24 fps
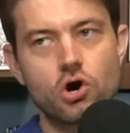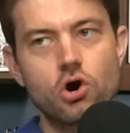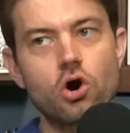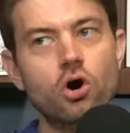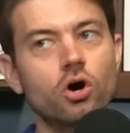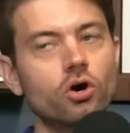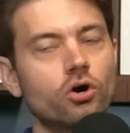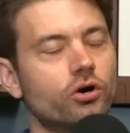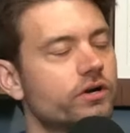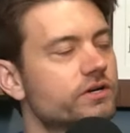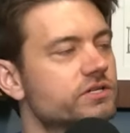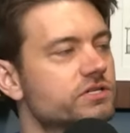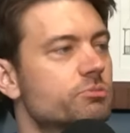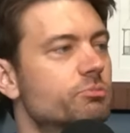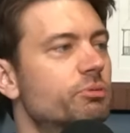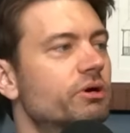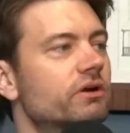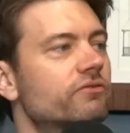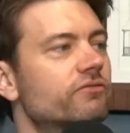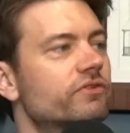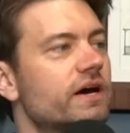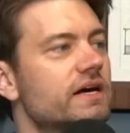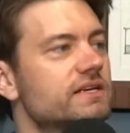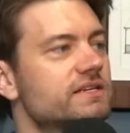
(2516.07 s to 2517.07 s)
harness a
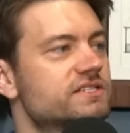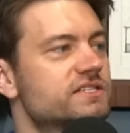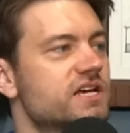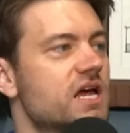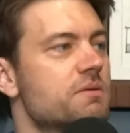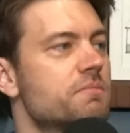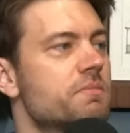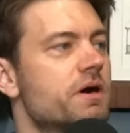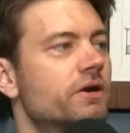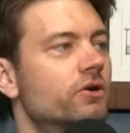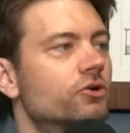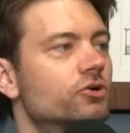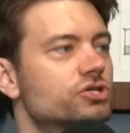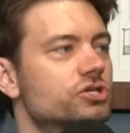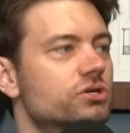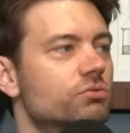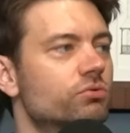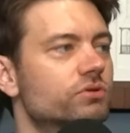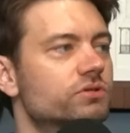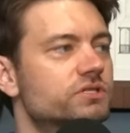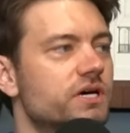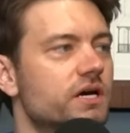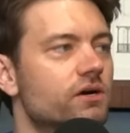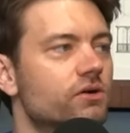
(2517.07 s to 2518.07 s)
bit of that same energy with